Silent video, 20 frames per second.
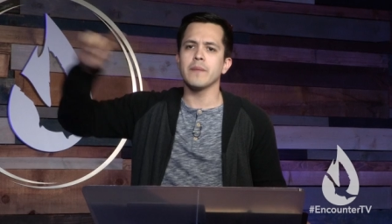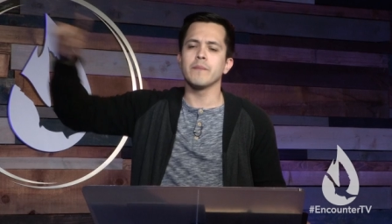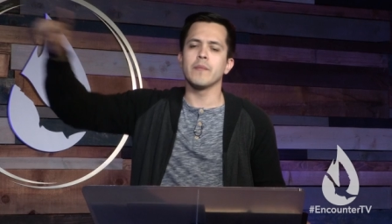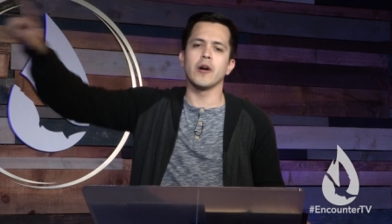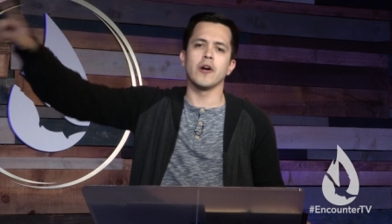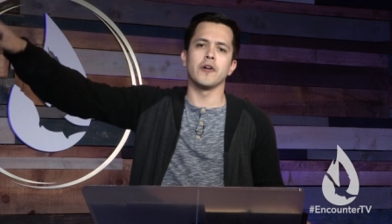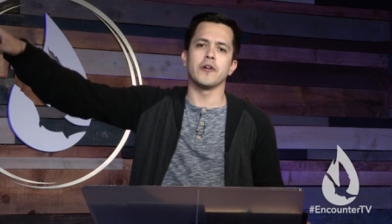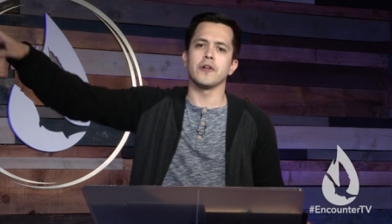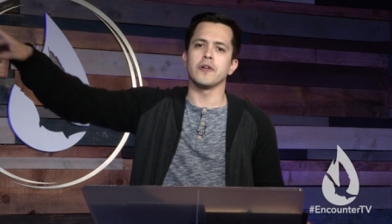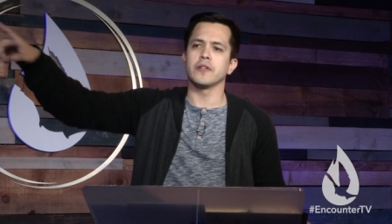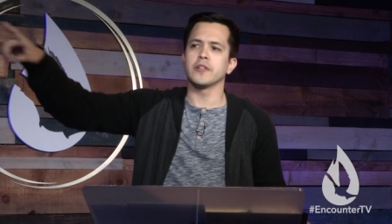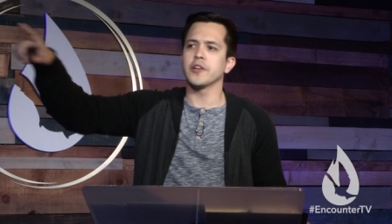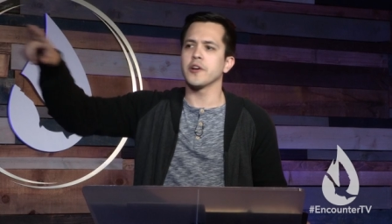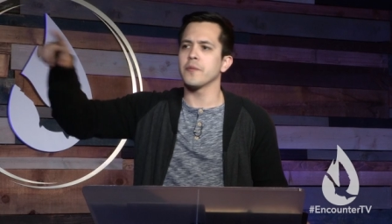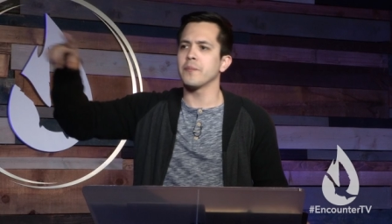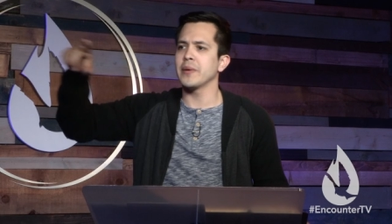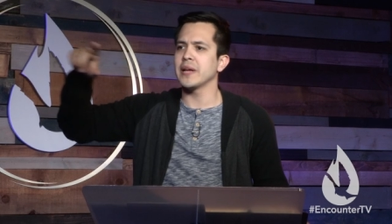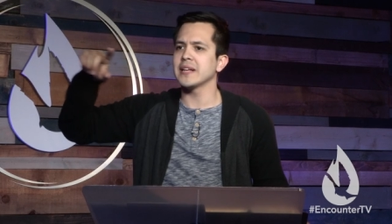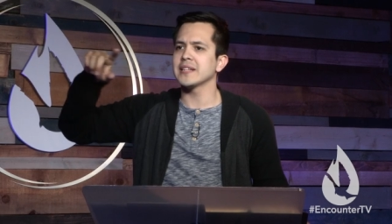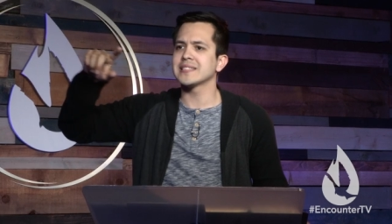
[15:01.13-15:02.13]
murdered, they're
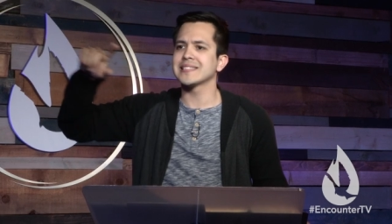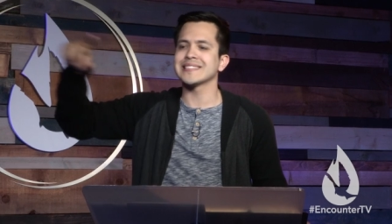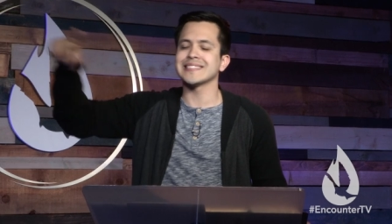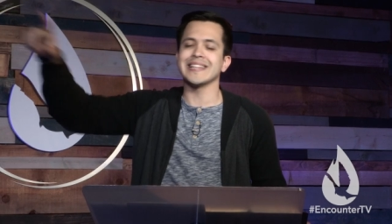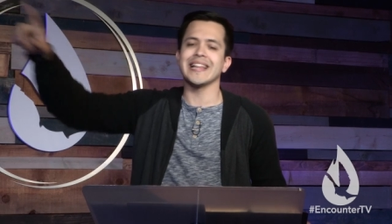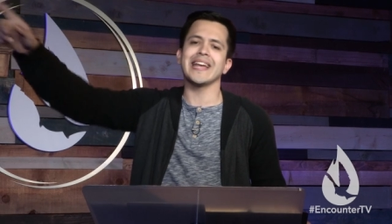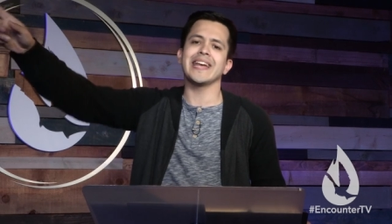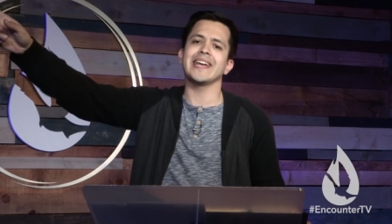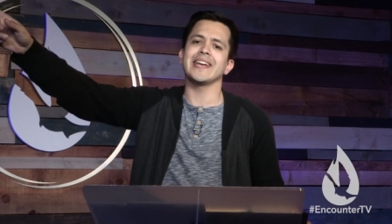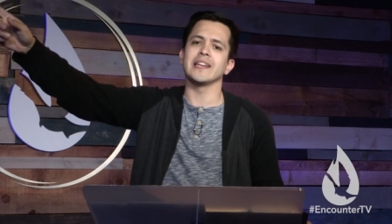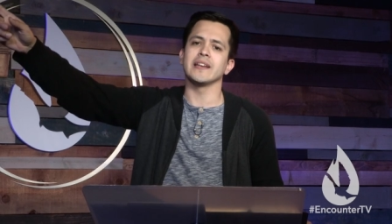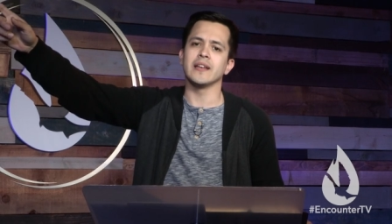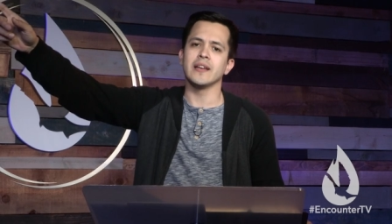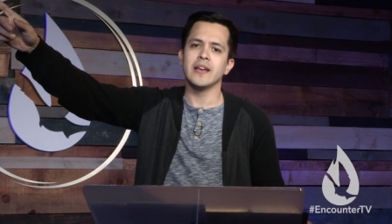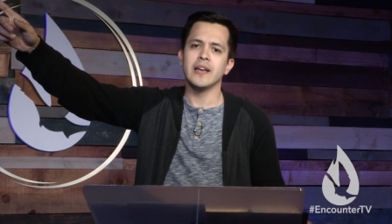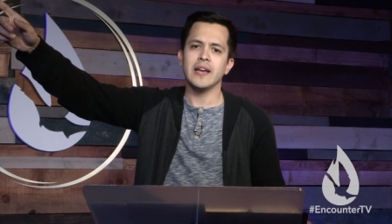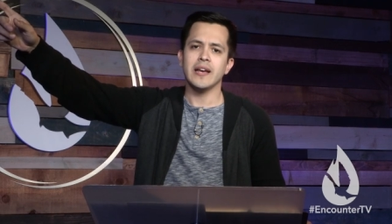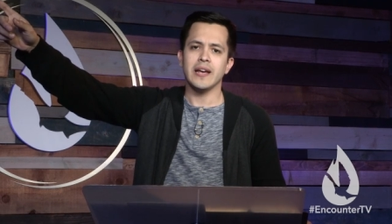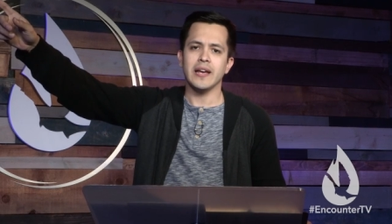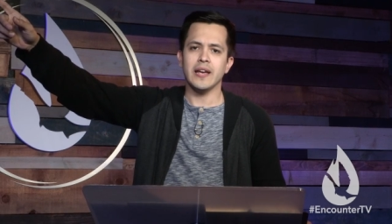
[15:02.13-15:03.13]
being slain
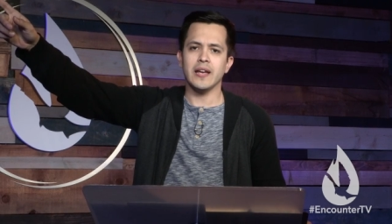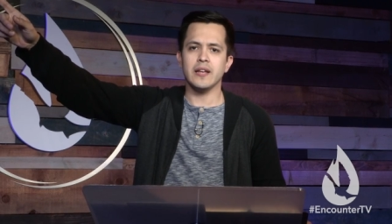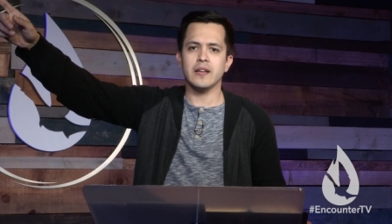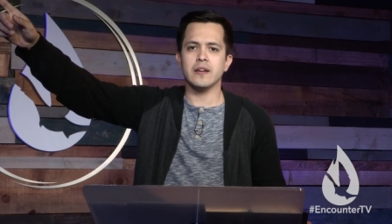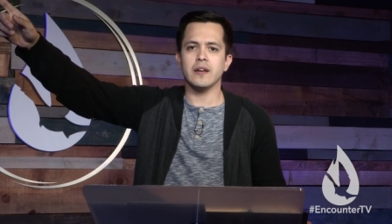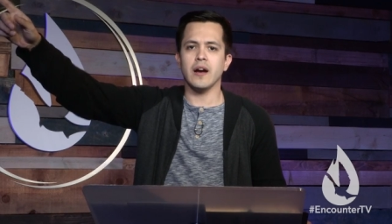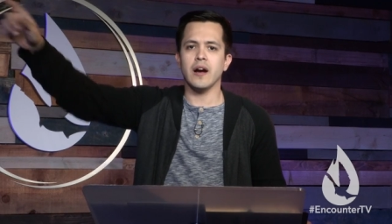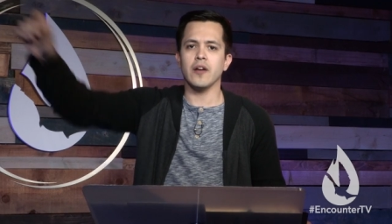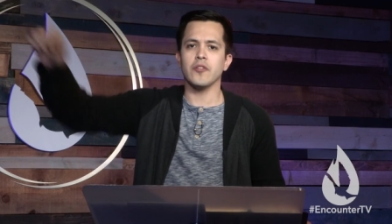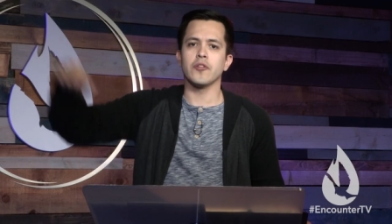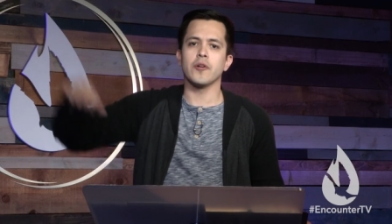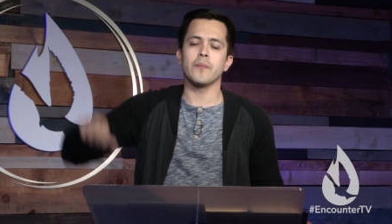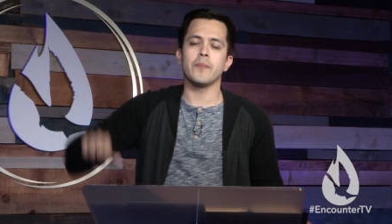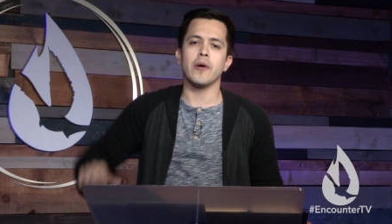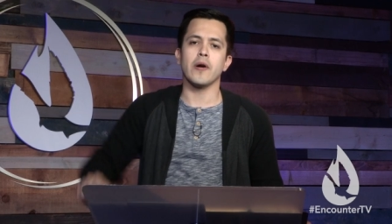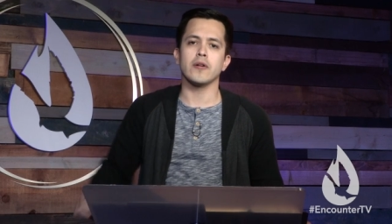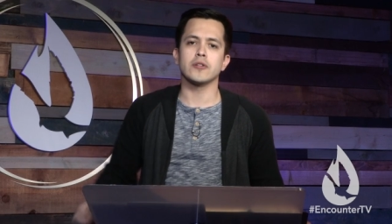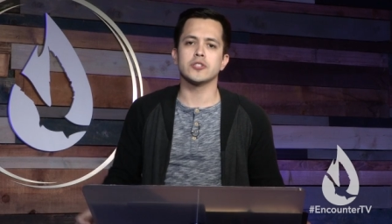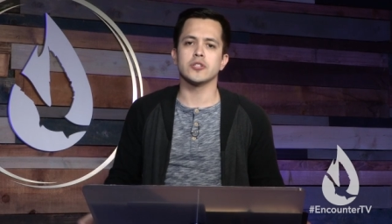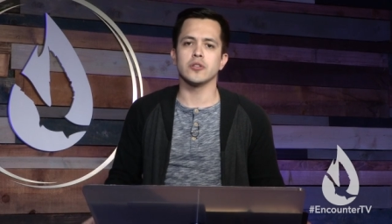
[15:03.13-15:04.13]
in other
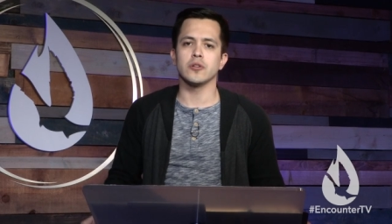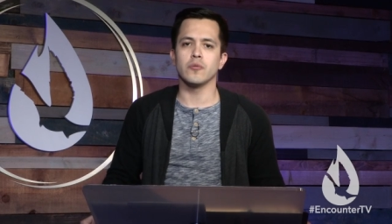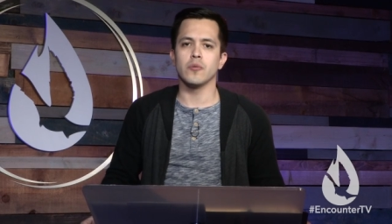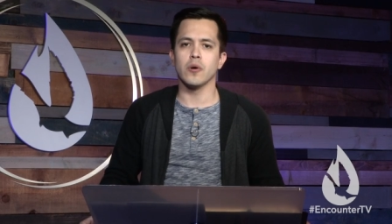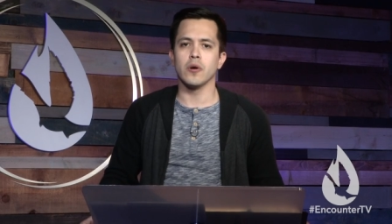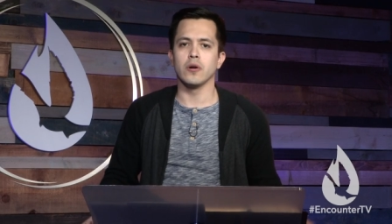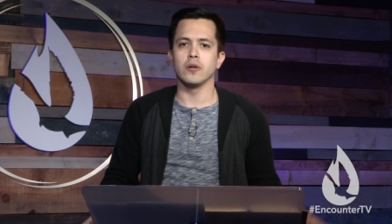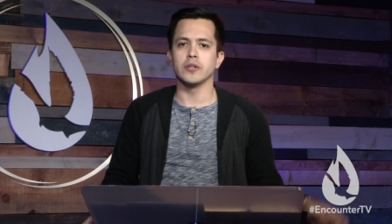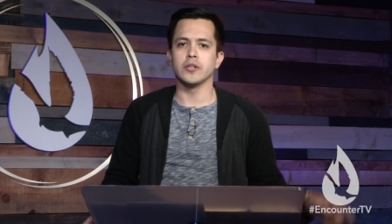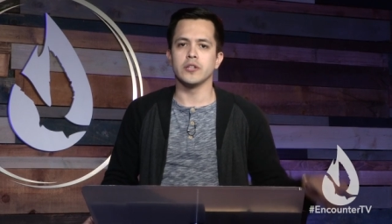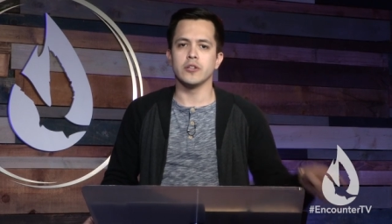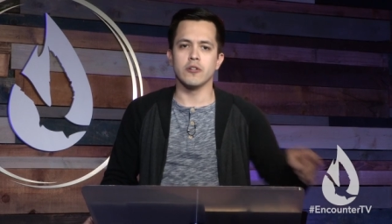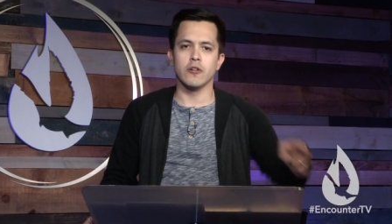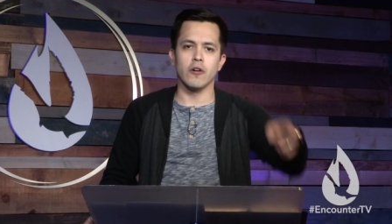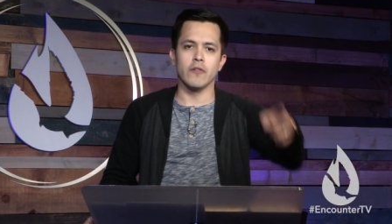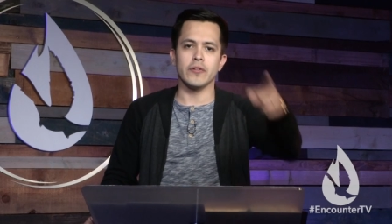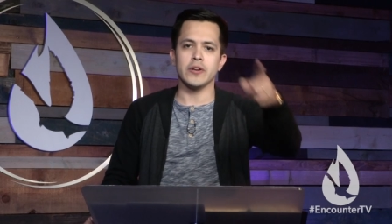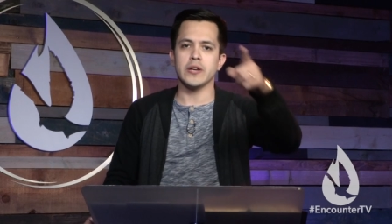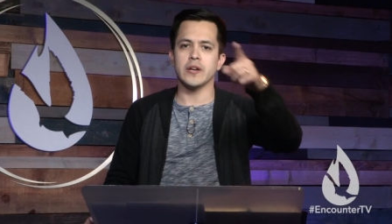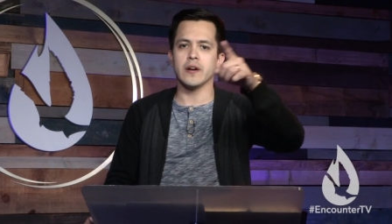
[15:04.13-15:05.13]
parts of the world, and you're
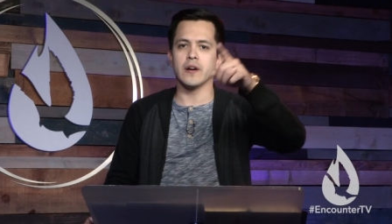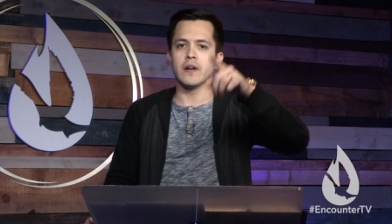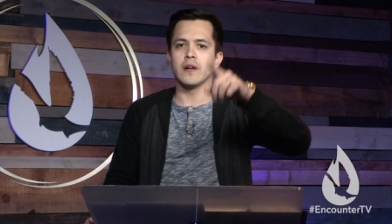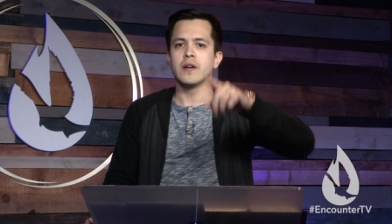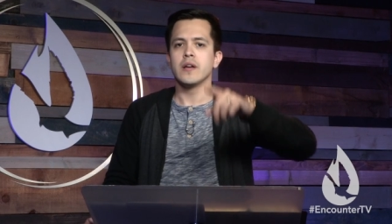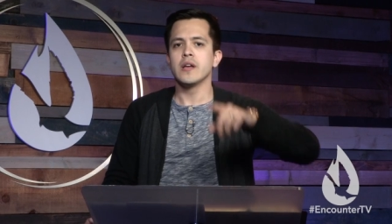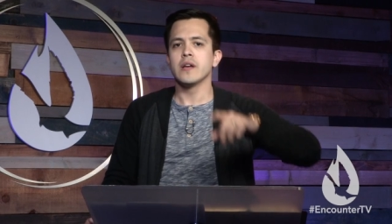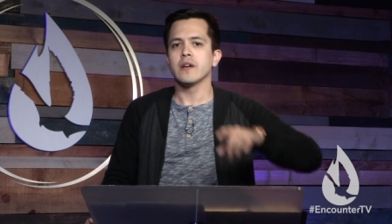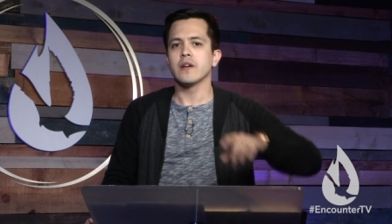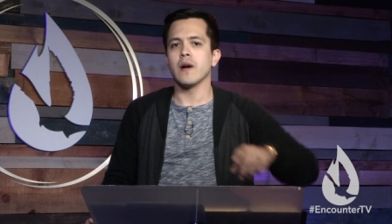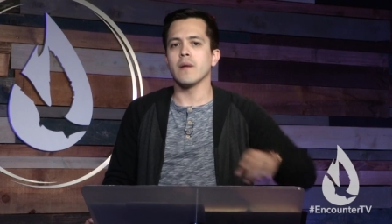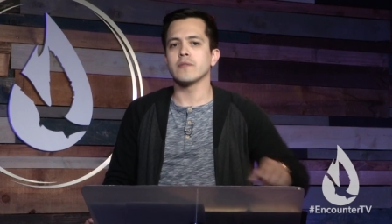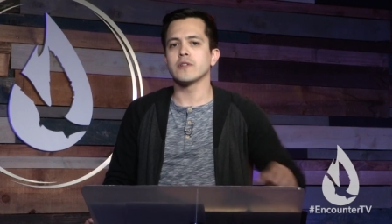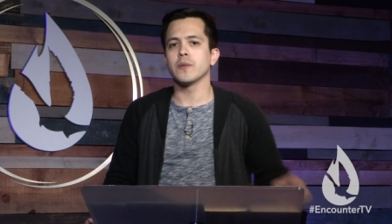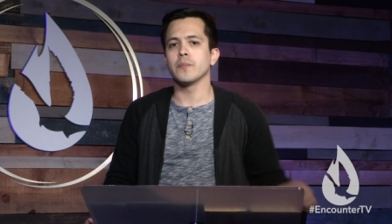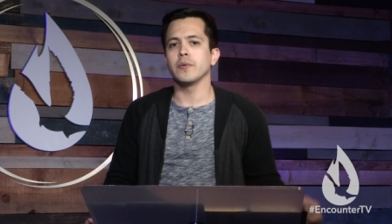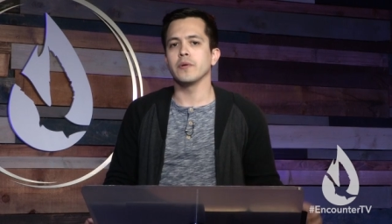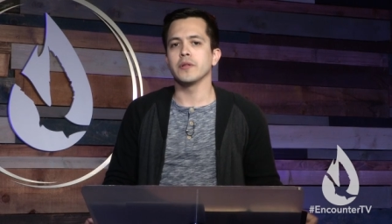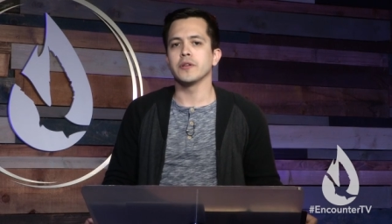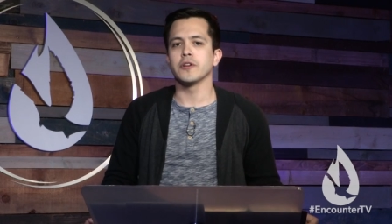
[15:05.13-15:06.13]
over here
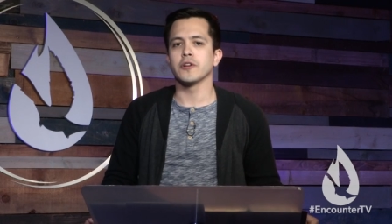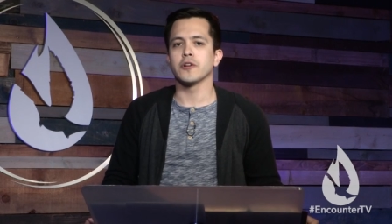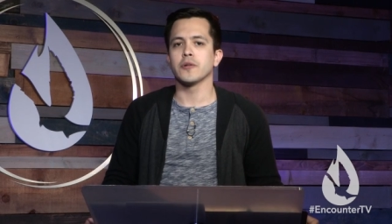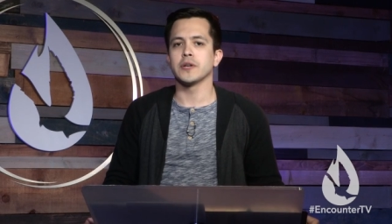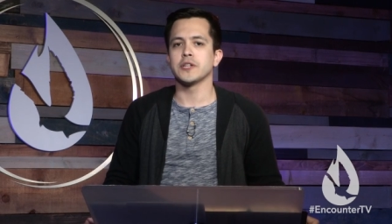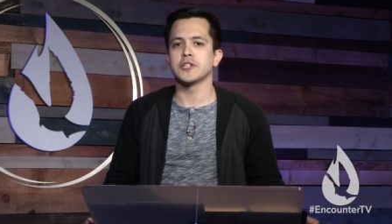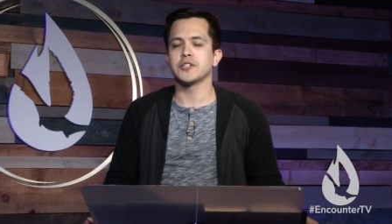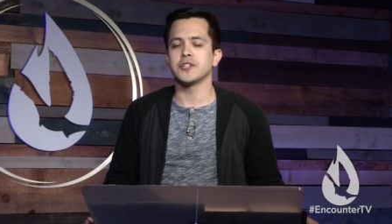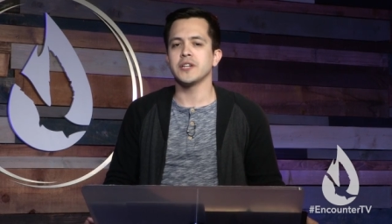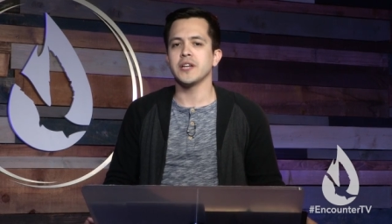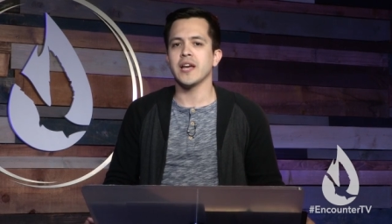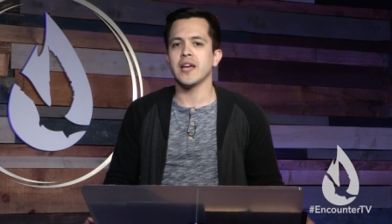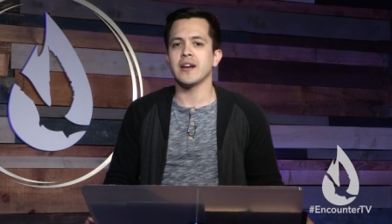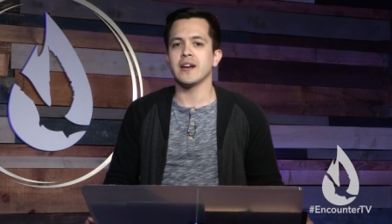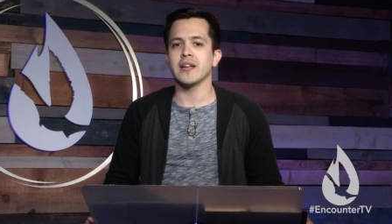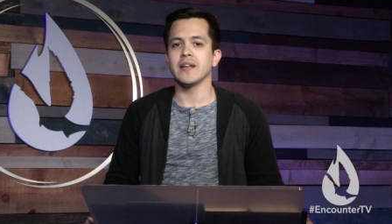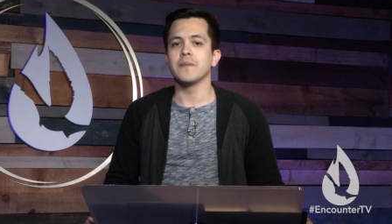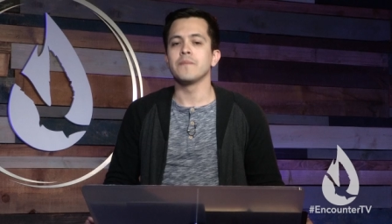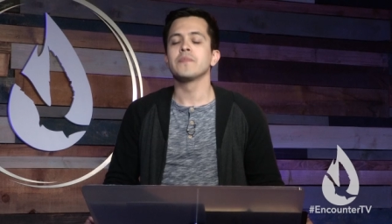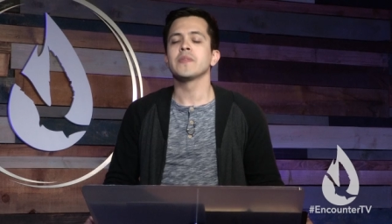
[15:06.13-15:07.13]
comfortable in your
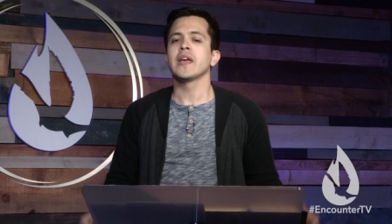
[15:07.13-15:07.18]
Christianity.